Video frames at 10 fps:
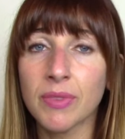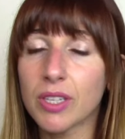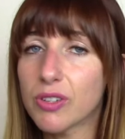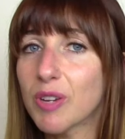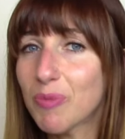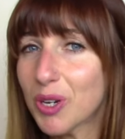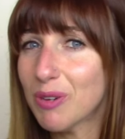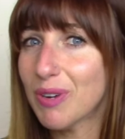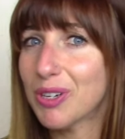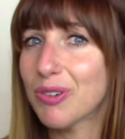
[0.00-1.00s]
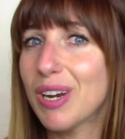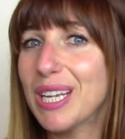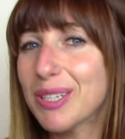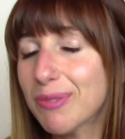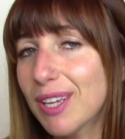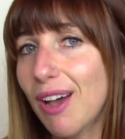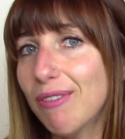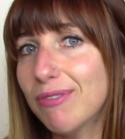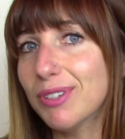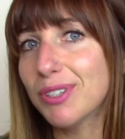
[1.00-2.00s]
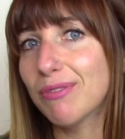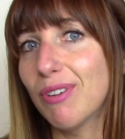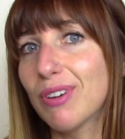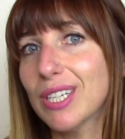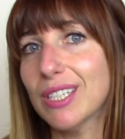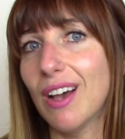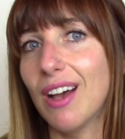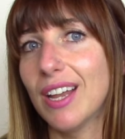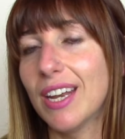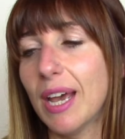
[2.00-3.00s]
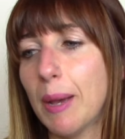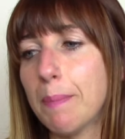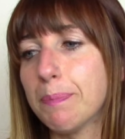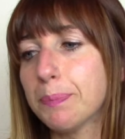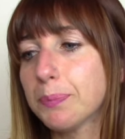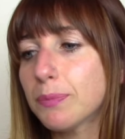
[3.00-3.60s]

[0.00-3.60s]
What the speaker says: During Mercury retrograde, it's really helpful to focus on